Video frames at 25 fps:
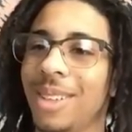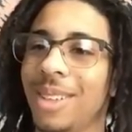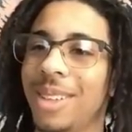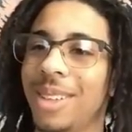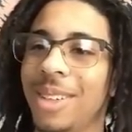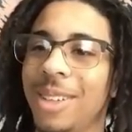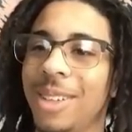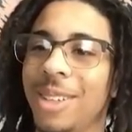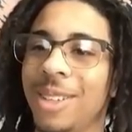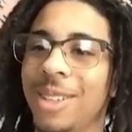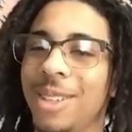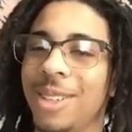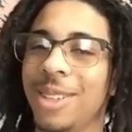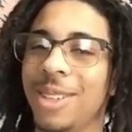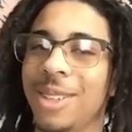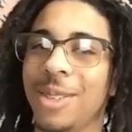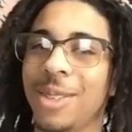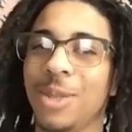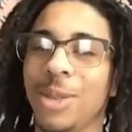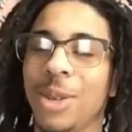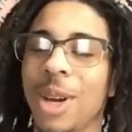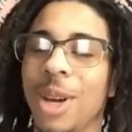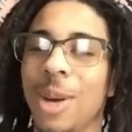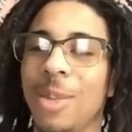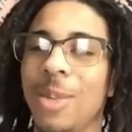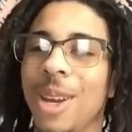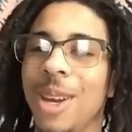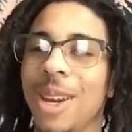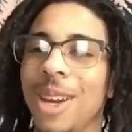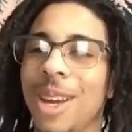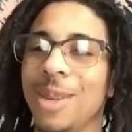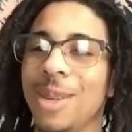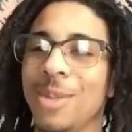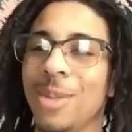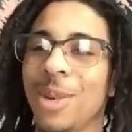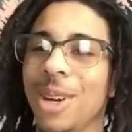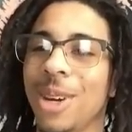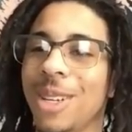Just try to be a
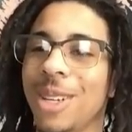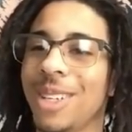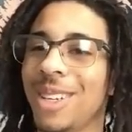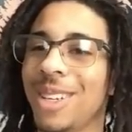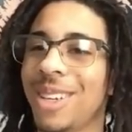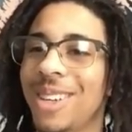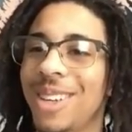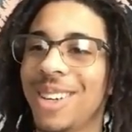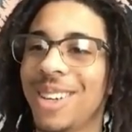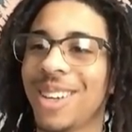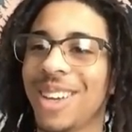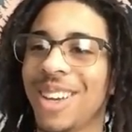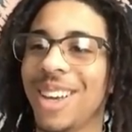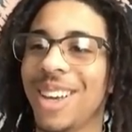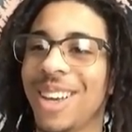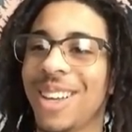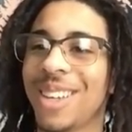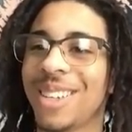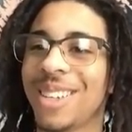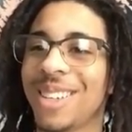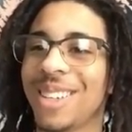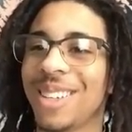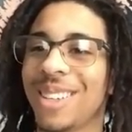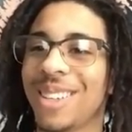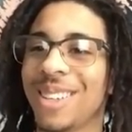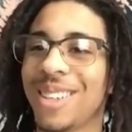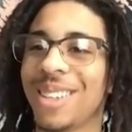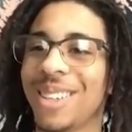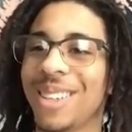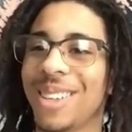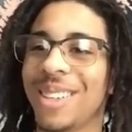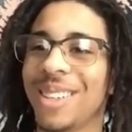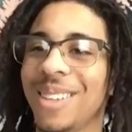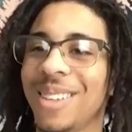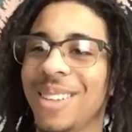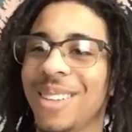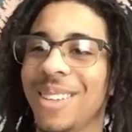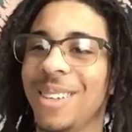nice person, I guess.
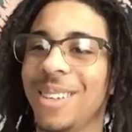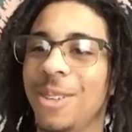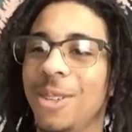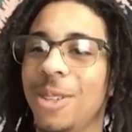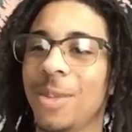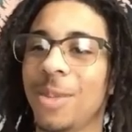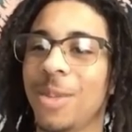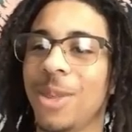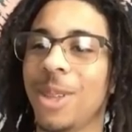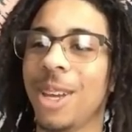Do something